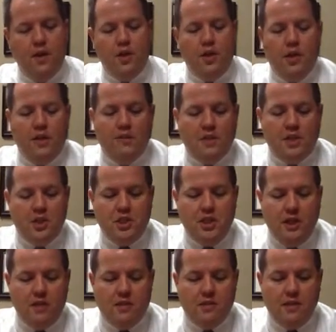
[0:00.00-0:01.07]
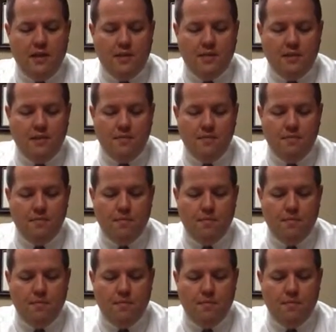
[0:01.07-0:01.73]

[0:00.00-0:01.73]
You have a gel center